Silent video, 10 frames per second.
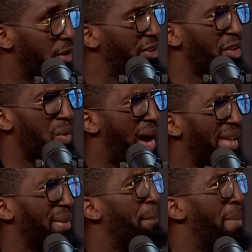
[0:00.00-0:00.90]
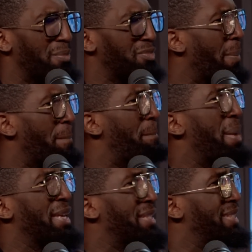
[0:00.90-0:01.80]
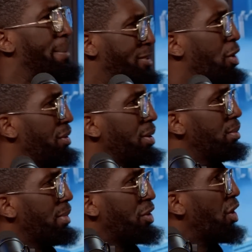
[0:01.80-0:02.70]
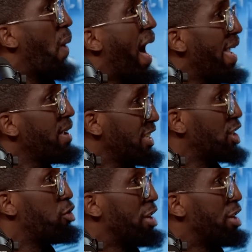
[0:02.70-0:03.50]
off. I don't know why I had the, the biggest zips on. I don't know why. It's a